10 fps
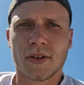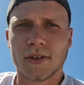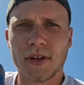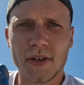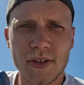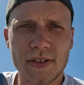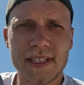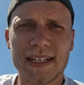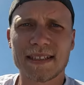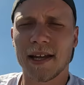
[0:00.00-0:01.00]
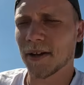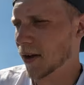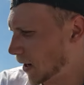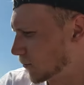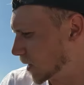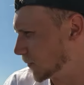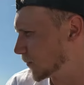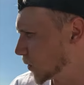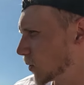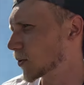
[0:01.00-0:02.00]
The good news is I
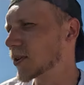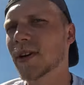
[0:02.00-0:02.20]
refueled,